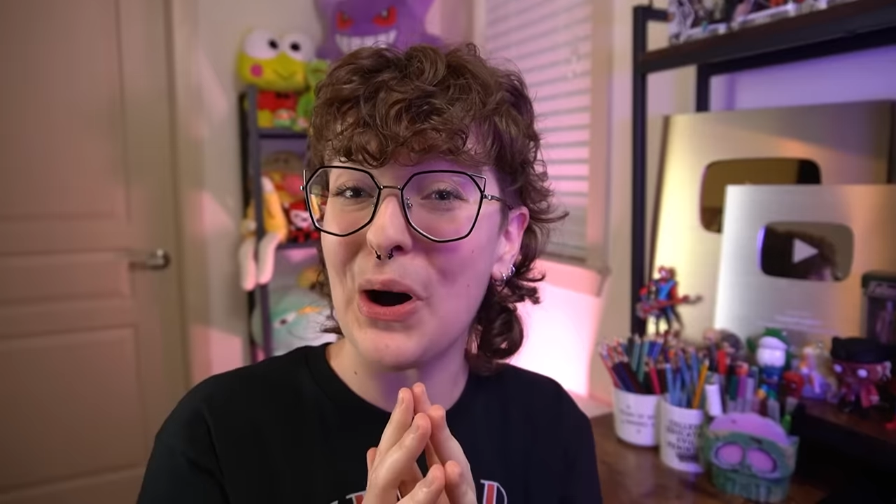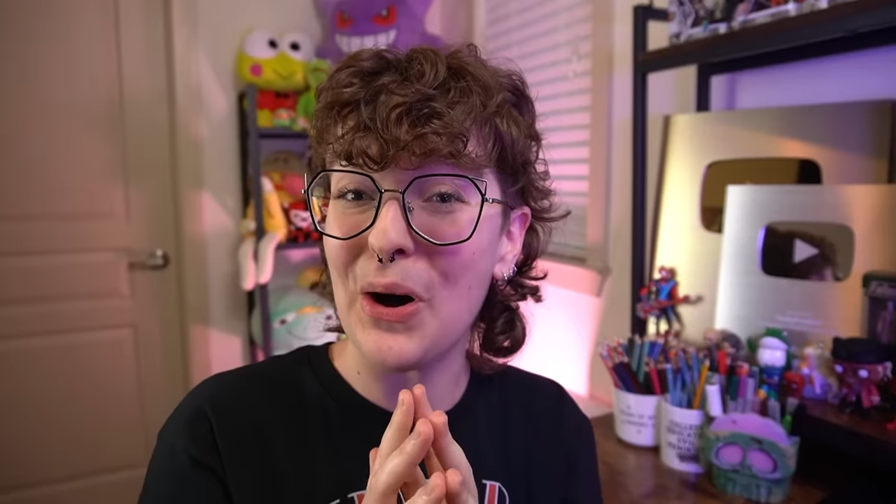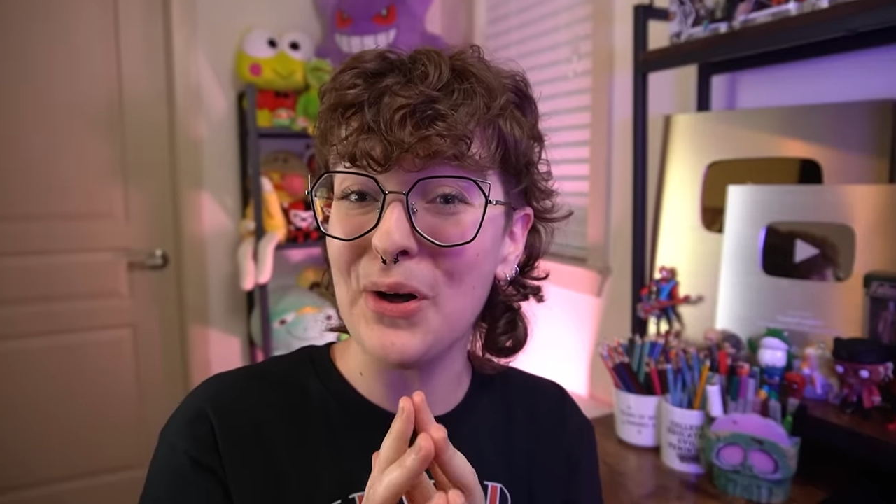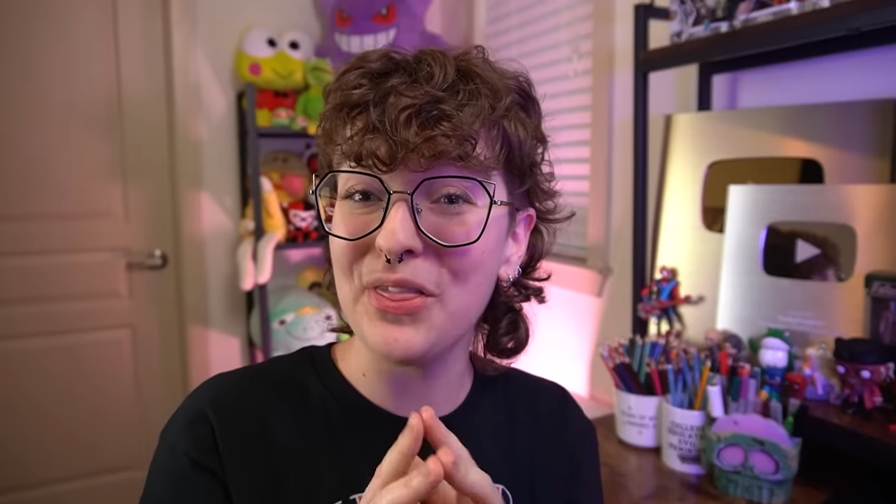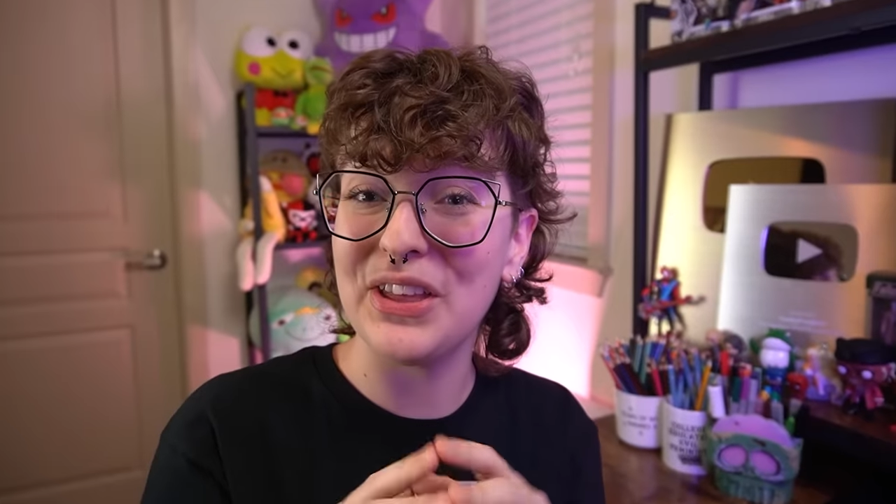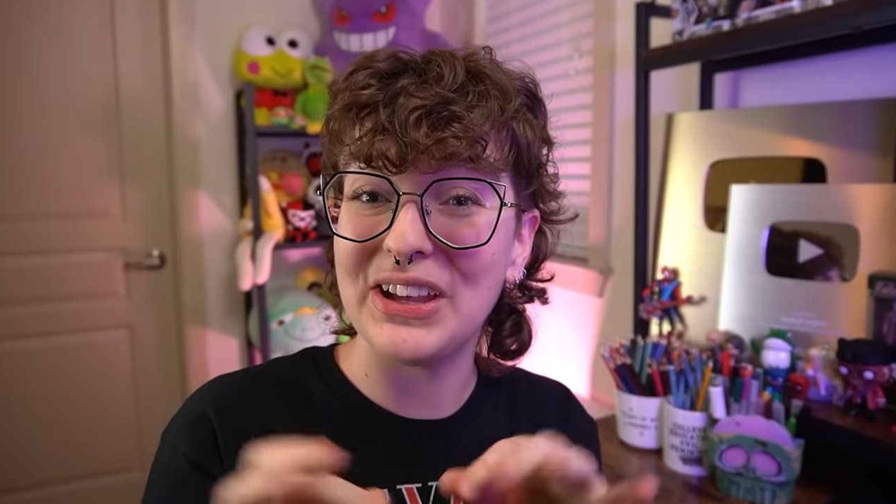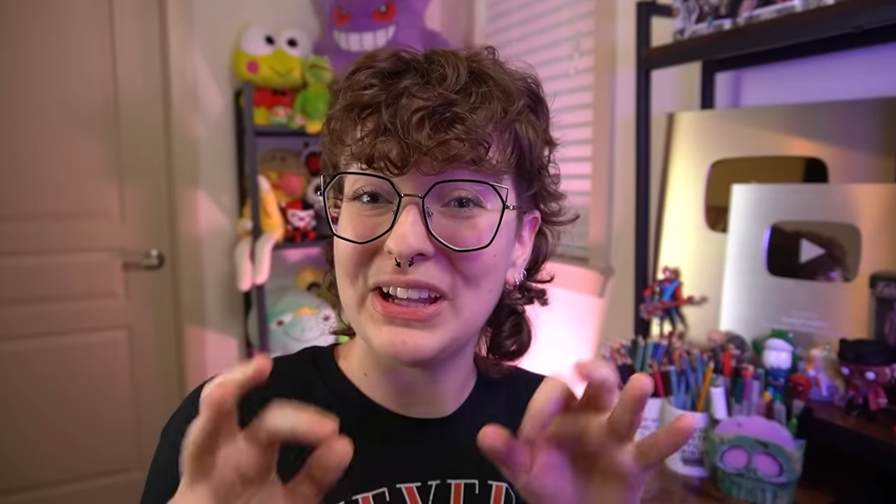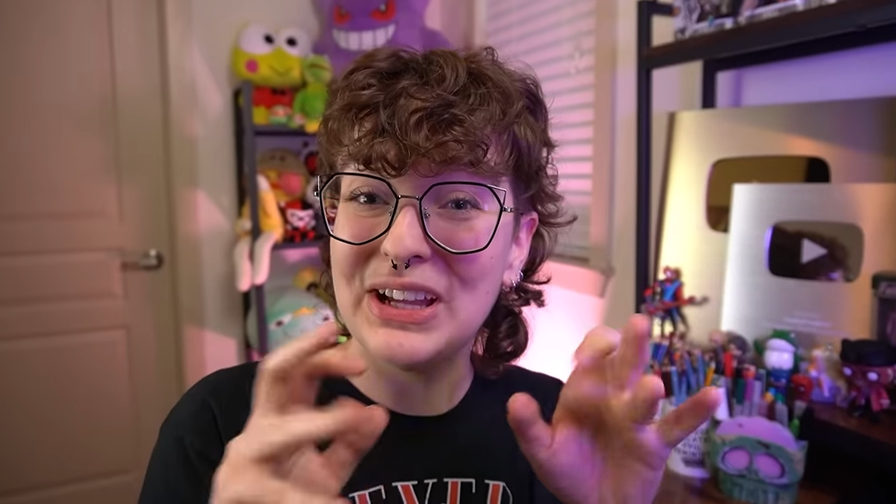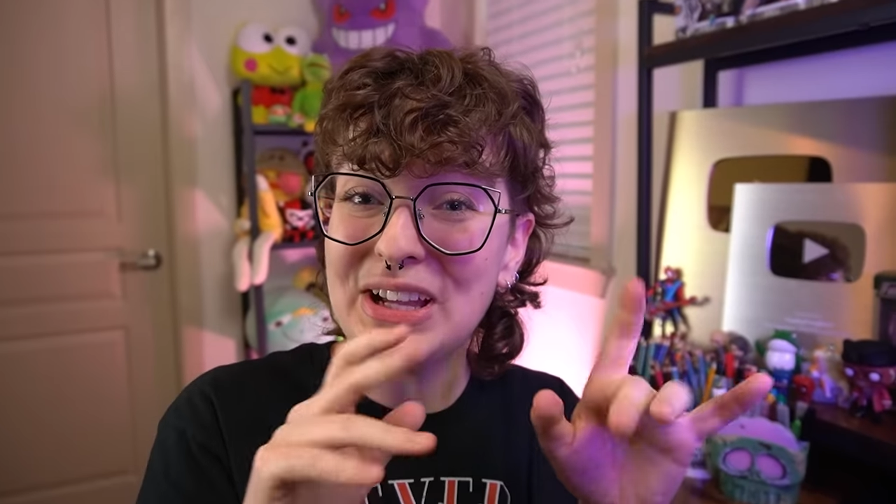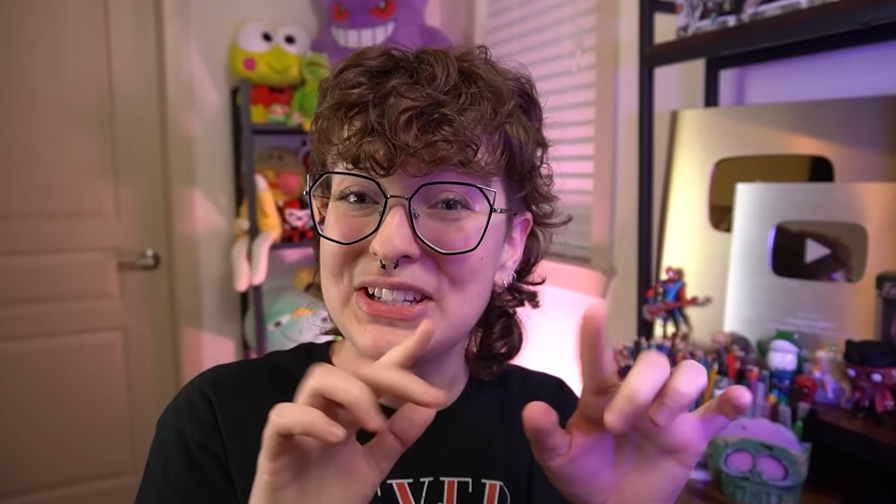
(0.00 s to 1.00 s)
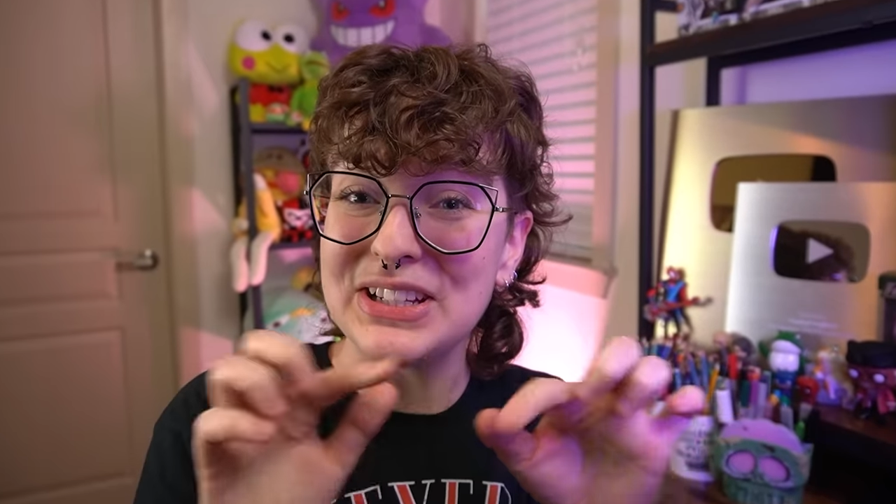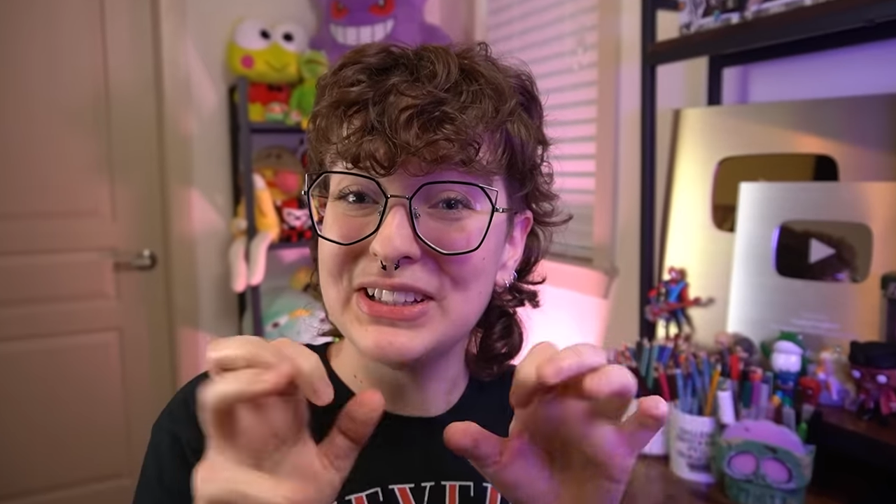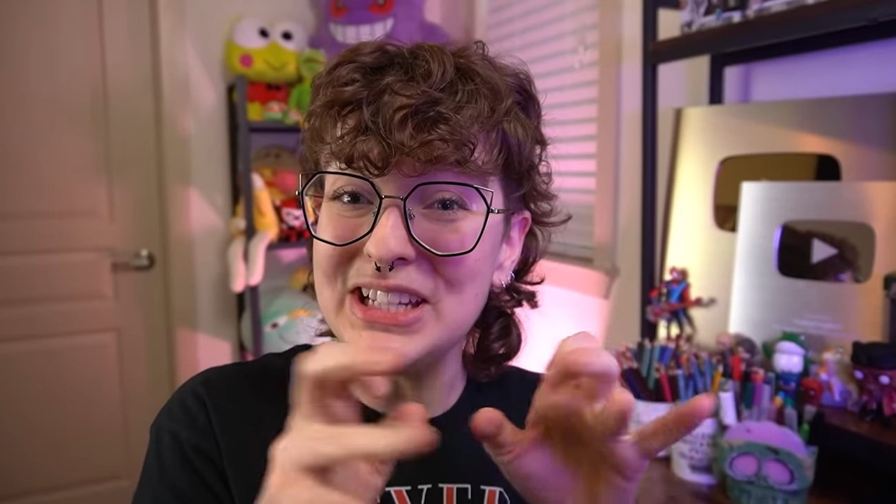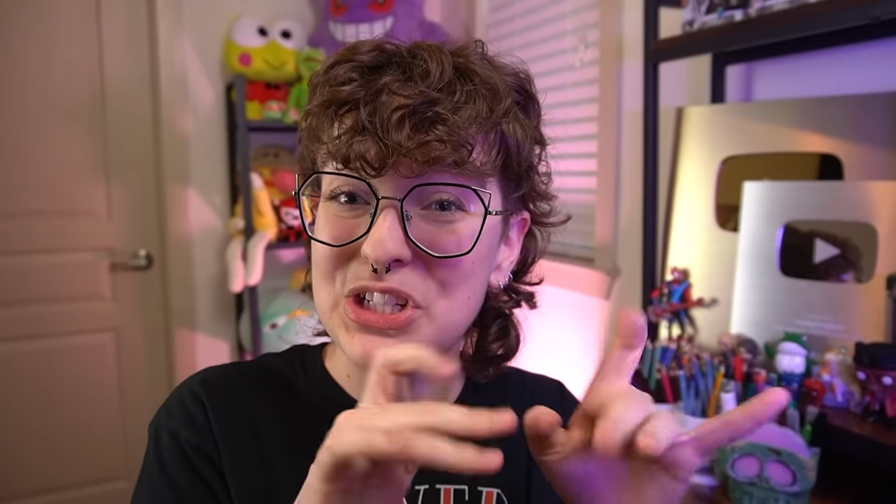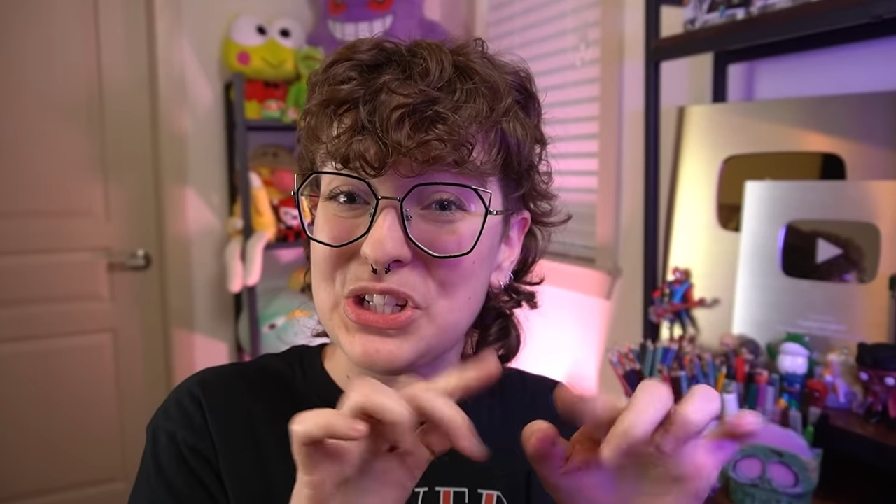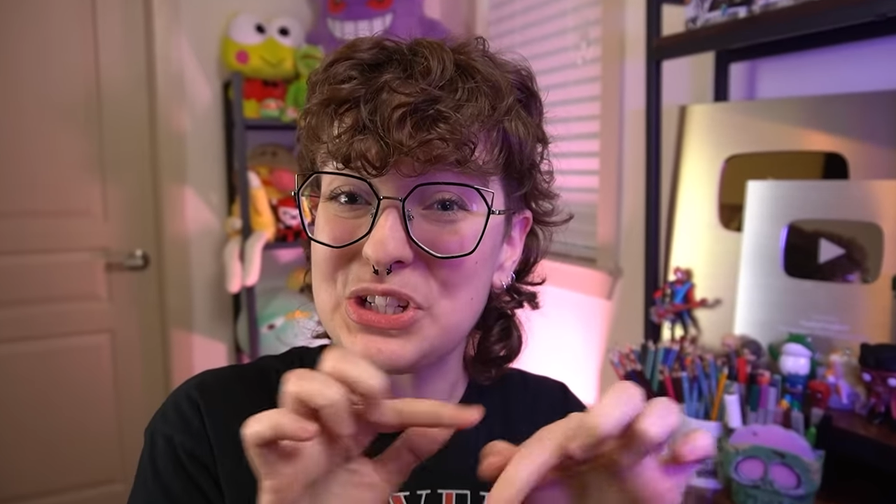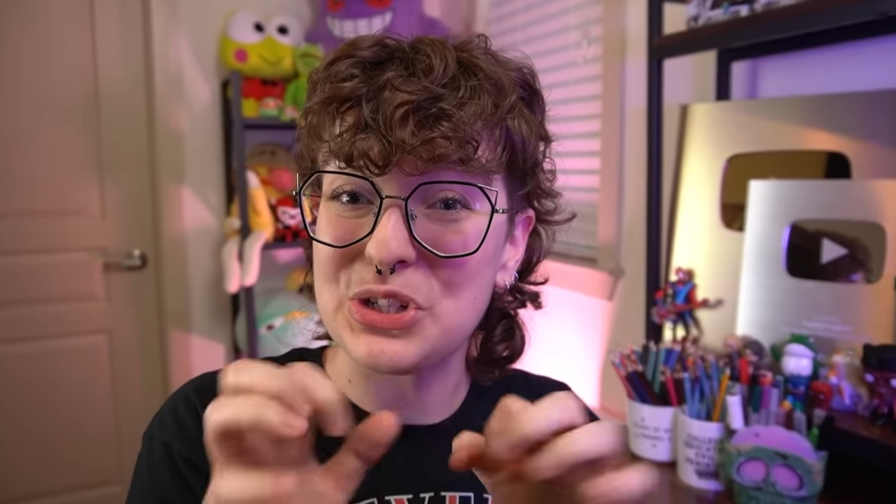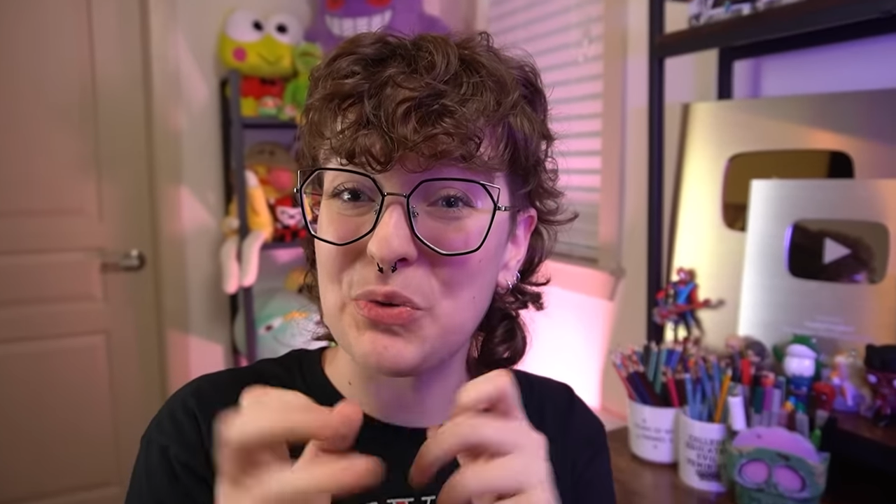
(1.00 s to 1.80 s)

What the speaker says: all the delicious,